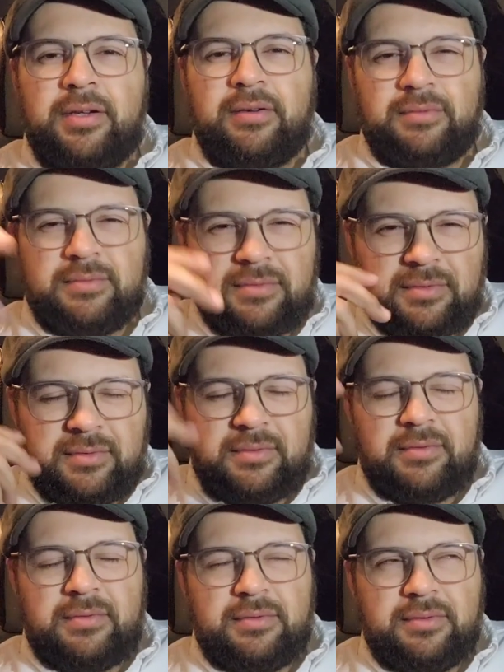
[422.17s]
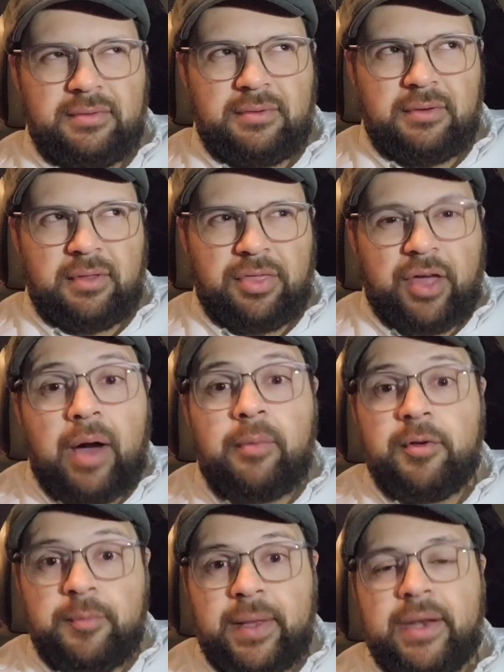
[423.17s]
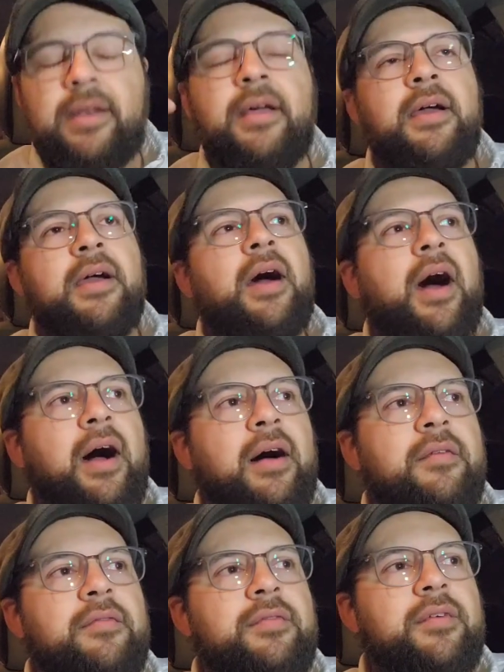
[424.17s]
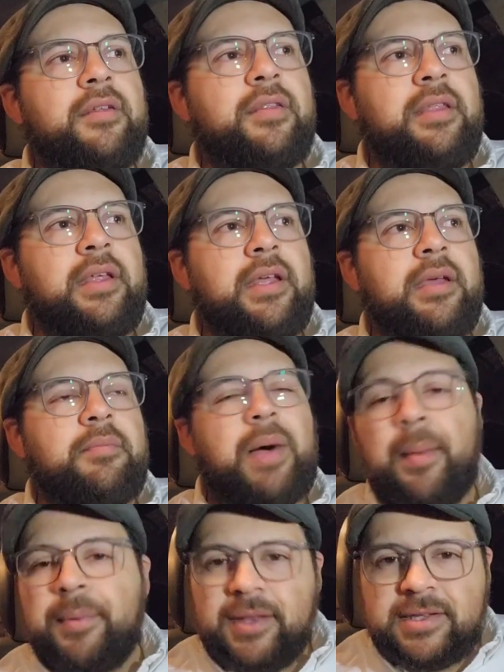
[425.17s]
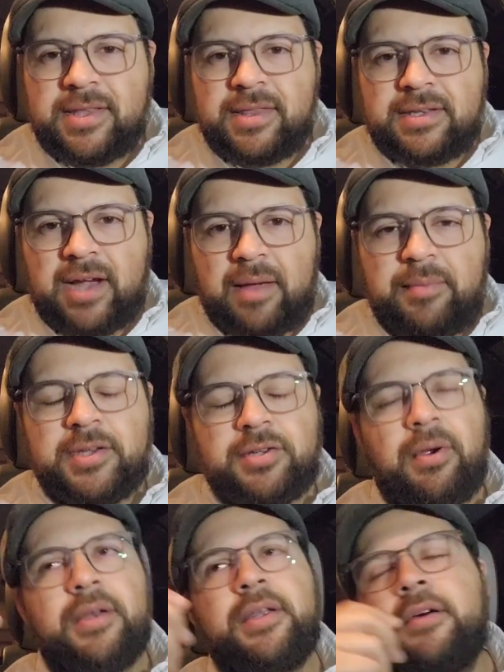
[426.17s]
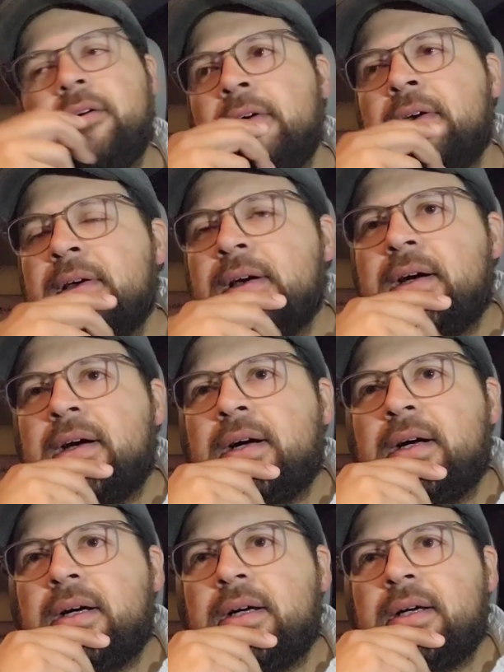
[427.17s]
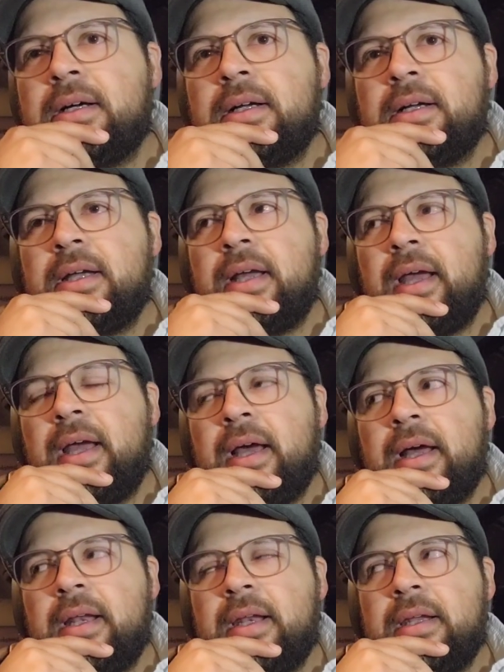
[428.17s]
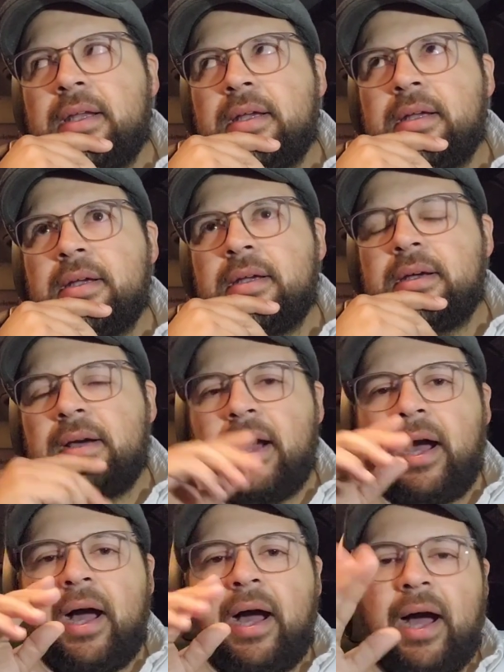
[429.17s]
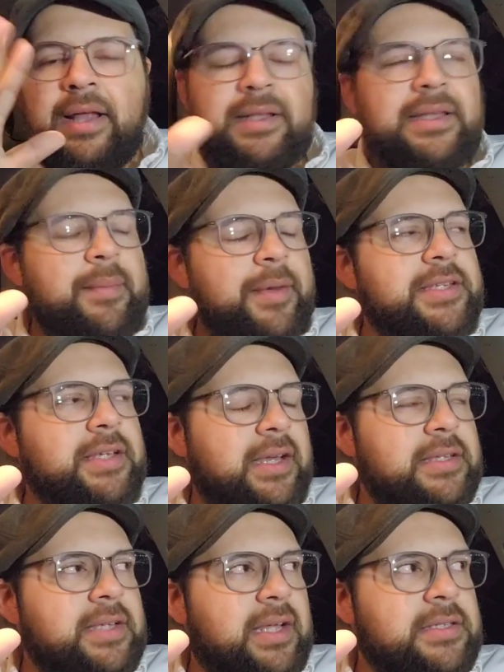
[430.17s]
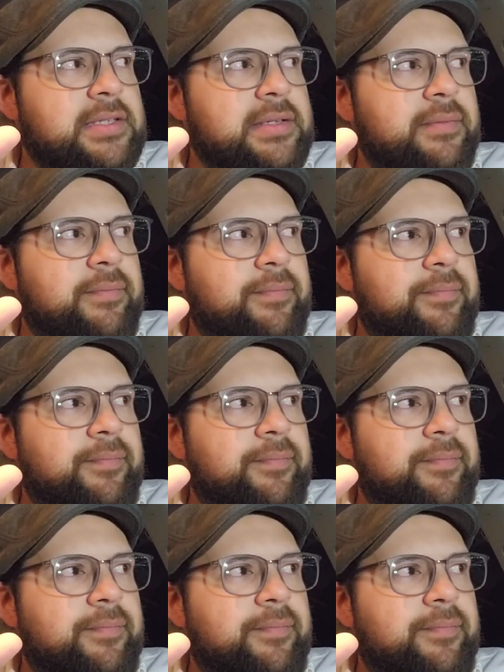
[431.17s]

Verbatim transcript: you know, thought would have been of the populace at the time in Toronto. And I think that makes a lot of sense.